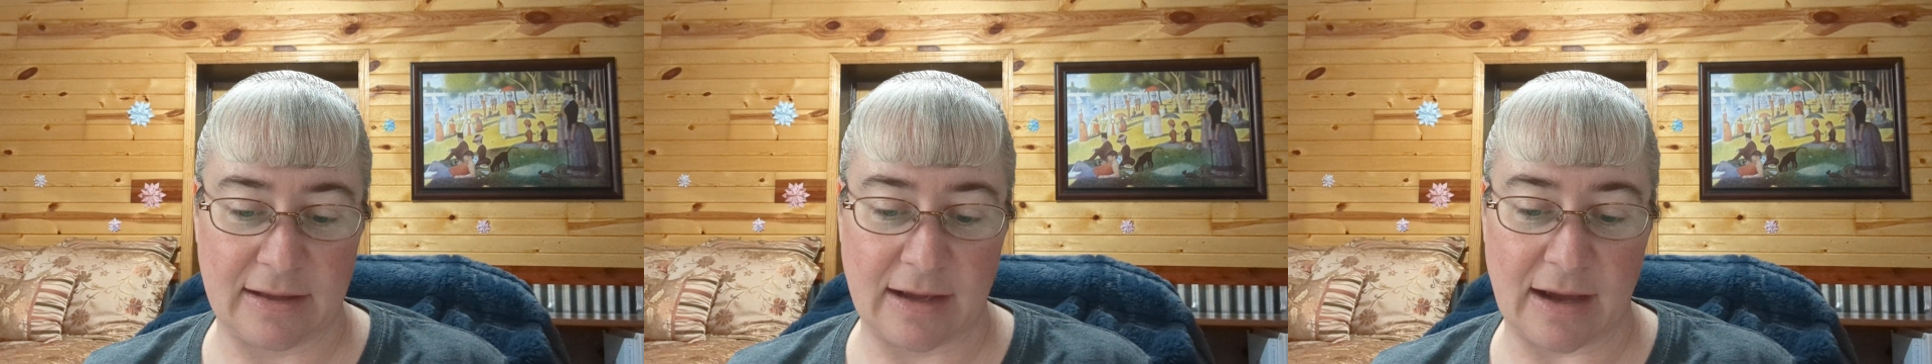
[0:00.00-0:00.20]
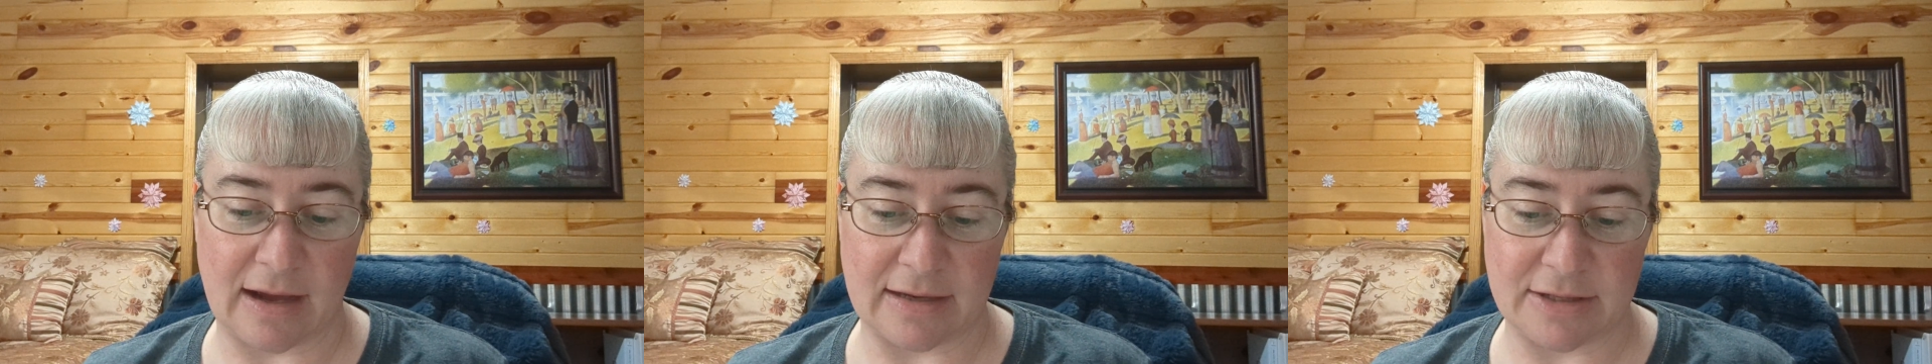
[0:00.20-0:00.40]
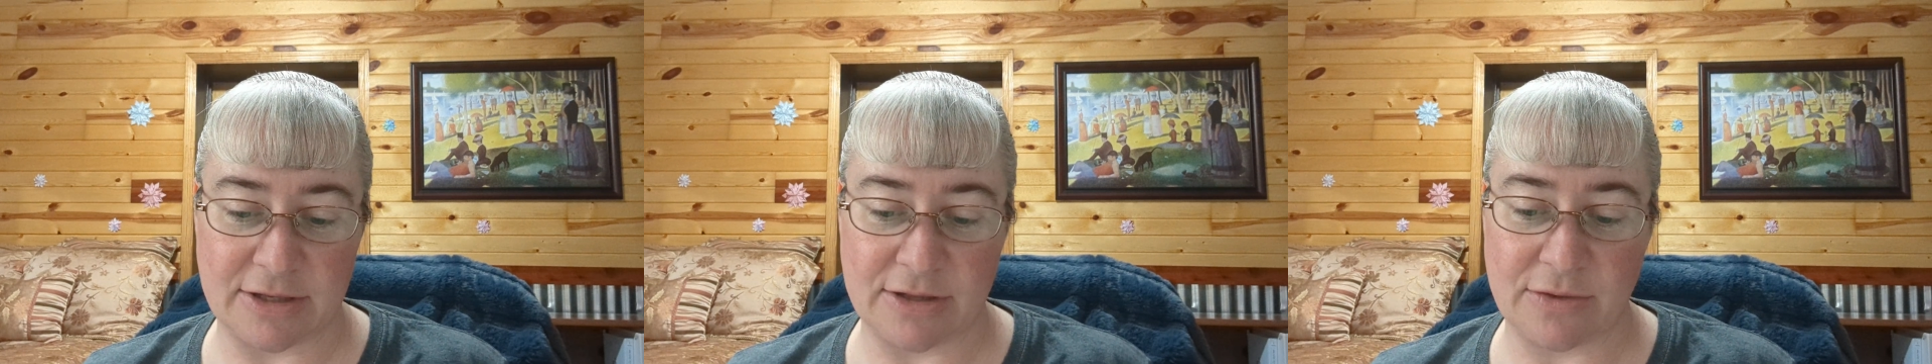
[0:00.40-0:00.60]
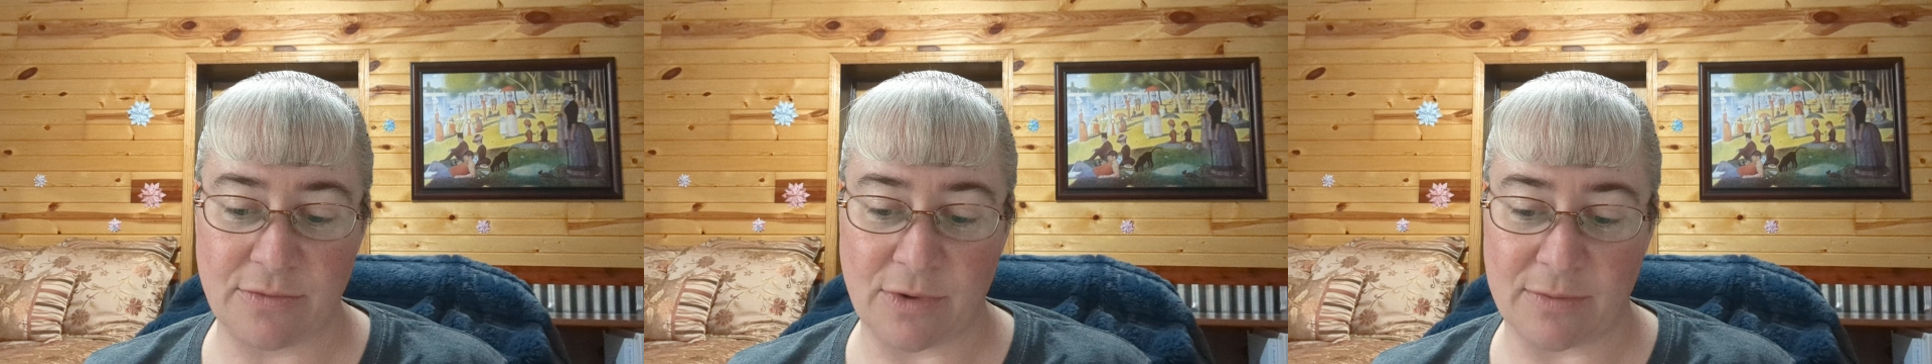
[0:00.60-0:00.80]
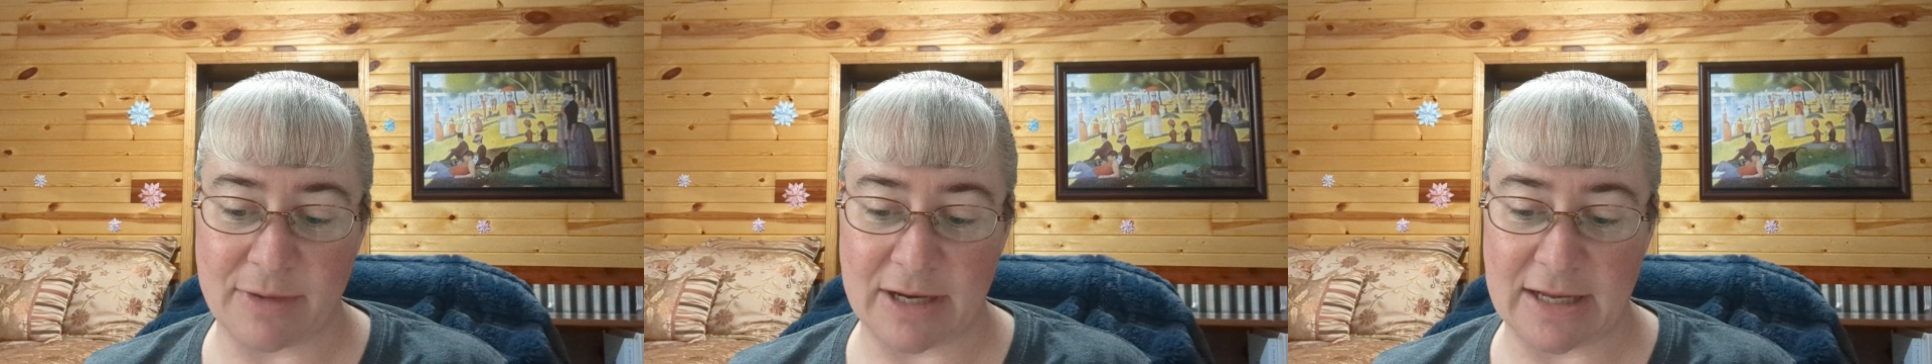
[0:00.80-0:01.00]
Unto the
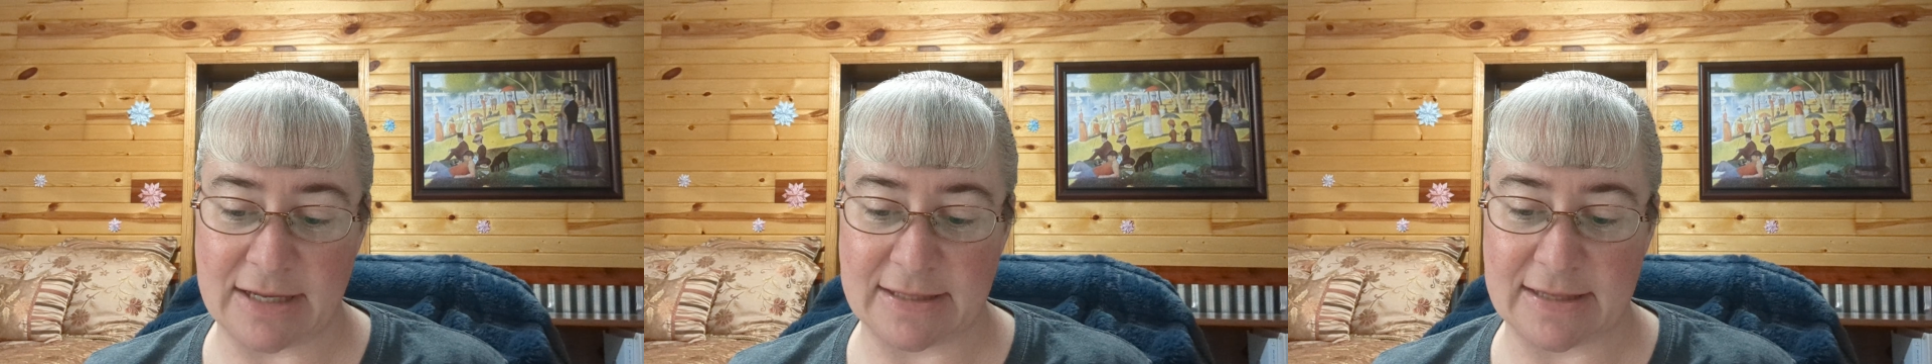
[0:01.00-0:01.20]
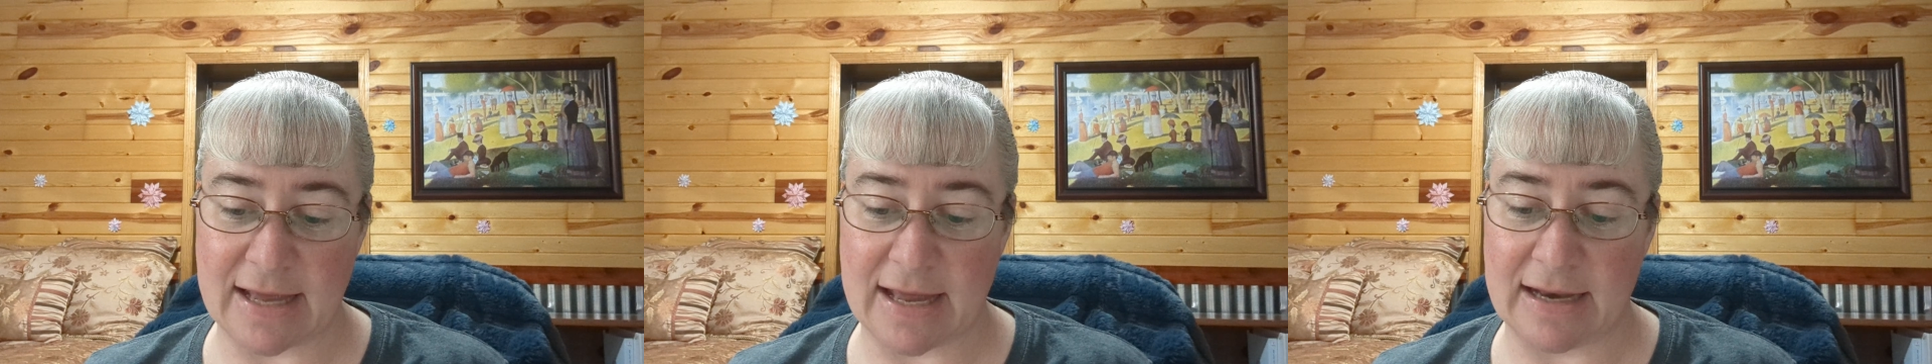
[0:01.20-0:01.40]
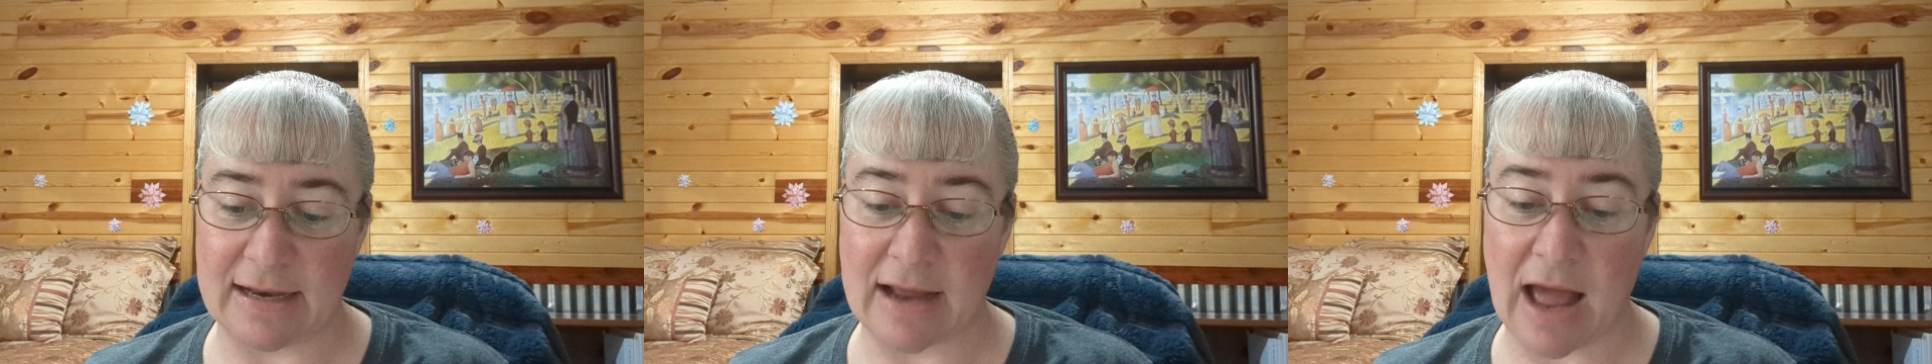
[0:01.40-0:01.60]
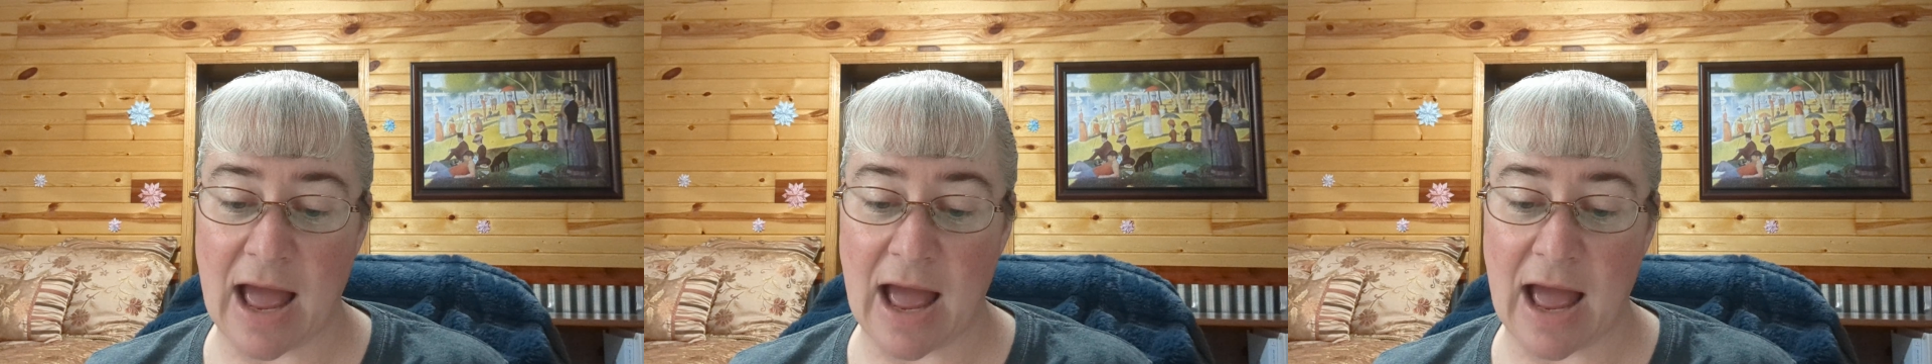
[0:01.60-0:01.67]
woman he said,